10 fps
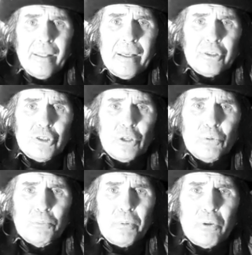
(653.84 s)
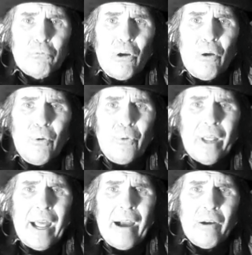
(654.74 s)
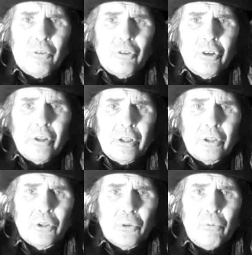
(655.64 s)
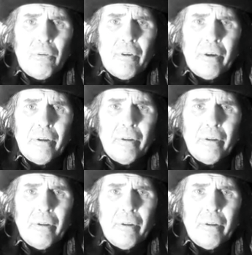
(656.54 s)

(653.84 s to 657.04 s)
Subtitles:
and she was being rowed out into the river.